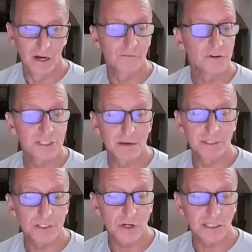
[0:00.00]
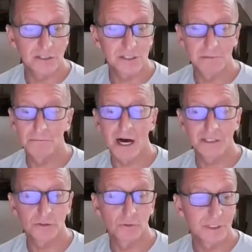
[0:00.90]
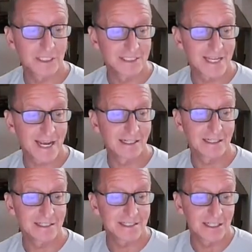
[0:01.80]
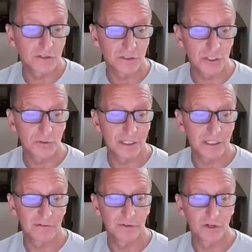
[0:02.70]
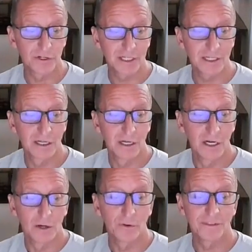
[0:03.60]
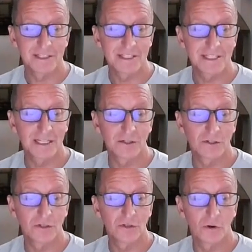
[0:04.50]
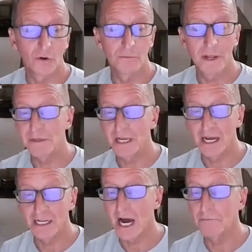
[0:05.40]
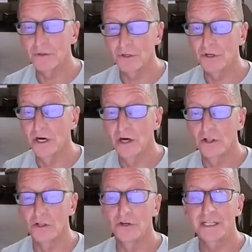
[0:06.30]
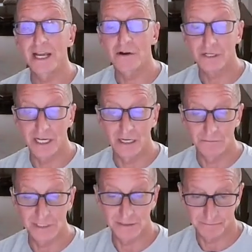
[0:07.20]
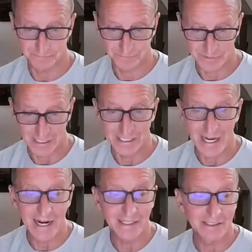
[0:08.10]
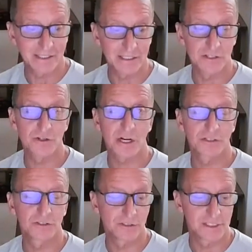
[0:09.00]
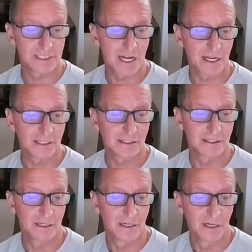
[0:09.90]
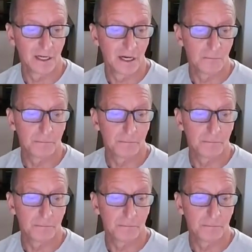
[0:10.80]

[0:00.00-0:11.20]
For some instructors, a module will contain a single unit of learning with a single or maybe a couple learning outcomes guiding the instructional design.